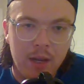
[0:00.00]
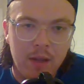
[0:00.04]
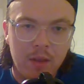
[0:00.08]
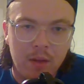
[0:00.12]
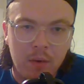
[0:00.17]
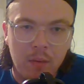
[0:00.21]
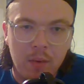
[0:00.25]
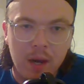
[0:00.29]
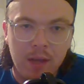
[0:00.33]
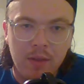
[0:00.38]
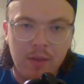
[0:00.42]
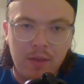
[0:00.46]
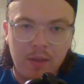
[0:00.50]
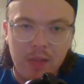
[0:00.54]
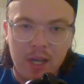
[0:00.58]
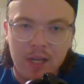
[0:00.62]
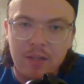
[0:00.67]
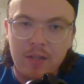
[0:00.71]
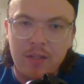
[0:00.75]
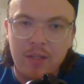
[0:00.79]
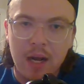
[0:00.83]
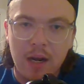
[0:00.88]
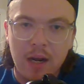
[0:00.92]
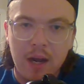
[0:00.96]
the way that they
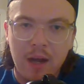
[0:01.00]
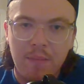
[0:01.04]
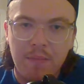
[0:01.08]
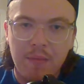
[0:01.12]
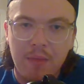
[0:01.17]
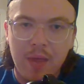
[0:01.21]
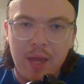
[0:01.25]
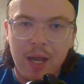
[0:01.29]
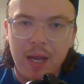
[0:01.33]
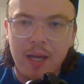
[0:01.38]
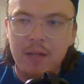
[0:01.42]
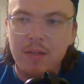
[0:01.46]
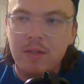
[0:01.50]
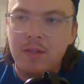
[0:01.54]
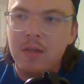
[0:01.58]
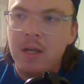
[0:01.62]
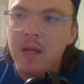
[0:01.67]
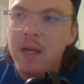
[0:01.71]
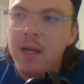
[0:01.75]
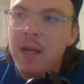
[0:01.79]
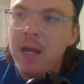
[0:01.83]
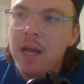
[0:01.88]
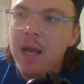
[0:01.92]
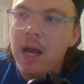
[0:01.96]
set up things.
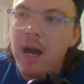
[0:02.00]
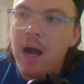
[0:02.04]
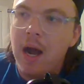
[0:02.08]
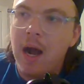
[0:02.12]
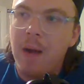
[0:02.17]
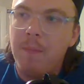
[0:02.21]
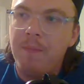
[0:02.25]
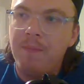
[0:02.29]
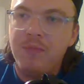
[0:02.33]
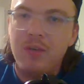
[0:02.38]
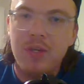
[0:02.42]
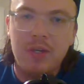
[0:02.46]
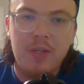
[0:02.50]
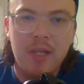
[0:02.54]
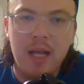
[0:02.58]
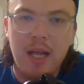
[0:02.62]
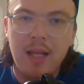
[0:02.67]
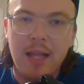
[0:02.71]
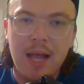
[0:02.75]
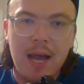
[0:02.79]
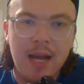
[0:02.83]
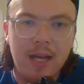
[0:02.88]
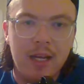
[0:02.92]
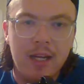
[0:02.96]
Just
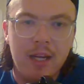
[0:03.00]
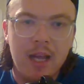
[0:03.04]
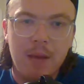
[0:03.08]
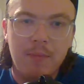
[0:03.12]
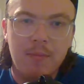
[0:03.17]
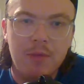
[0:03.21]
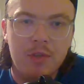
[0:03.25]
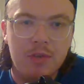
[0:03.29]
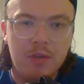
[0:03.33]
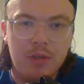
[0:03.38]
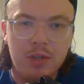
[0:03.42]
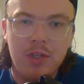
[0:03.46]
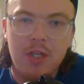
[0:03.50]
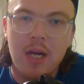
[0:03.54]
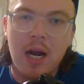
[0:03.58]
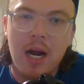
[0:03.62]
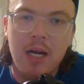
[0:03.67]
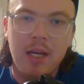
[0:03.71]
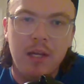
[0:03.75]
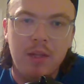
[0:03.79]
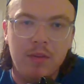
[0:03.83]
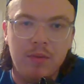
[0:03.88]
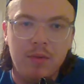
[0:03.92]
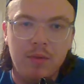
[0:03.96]
that lack of chemistry
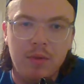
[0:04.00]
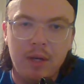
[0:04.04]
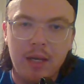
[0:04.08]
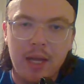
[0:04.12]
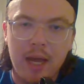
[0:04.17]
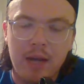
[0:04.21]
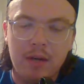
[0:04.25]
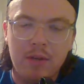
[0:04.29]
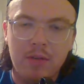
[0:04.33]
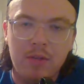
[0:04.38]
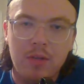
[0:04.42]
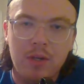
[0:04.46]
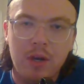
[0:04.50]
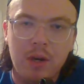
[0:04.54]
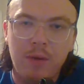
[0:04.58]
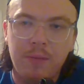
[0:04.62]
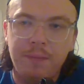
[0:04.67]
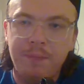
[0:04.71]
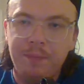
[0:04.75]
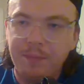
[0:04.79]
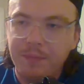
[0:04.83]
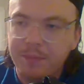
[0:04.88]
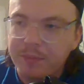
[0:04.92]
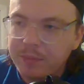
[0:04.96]
shining through again.
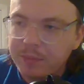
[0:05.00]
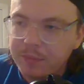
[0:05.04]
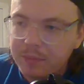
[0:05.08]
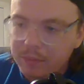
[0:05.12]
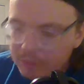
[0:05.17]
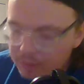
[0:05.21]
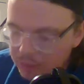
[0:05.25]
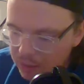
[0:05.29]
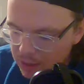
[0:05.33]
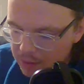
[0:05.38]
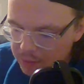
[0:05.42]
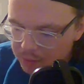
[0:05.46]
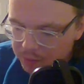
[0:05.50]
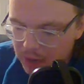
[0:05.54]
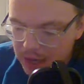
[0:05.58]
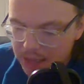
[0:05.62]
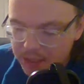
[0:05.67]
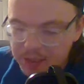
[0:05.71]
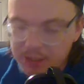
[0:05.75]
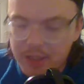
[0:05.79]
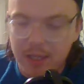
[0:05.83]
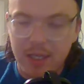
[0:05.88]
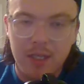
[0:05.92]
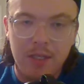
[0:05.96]
So
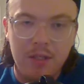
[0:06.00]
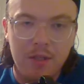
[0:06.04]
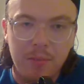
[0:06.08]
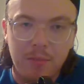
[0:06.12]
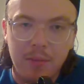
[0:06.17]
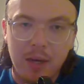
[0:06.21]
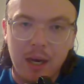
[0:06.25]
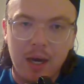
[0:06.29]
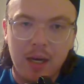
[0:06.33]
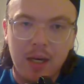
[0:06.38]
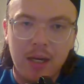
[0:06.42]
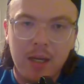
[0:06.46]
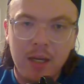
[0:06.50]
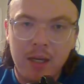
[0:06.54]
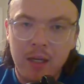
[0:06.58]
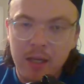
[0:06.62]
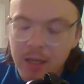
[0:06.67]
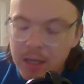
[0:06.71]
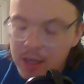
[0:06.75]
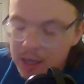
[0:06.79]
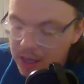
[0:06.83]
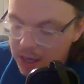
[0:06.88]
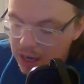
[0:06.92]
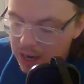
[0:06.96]
Price sees the puck,
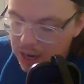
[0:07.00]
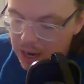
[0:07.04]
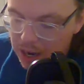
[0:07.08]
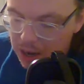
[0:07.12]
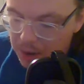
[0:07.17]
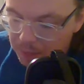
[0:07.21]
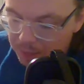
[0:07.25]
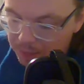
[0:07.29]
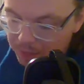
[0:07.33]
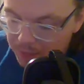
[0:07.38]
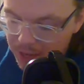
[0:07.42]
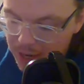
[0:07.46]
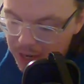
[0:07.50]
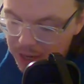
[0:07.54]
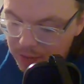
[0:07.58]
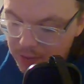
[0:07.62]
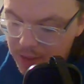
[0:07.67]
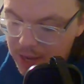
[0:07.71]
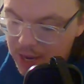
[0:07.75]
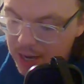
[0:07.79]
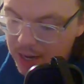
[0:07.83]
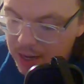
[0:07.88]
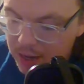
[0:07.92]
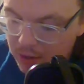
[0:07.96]
and
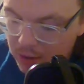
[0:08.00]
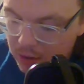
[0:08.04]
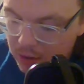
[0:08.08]
they are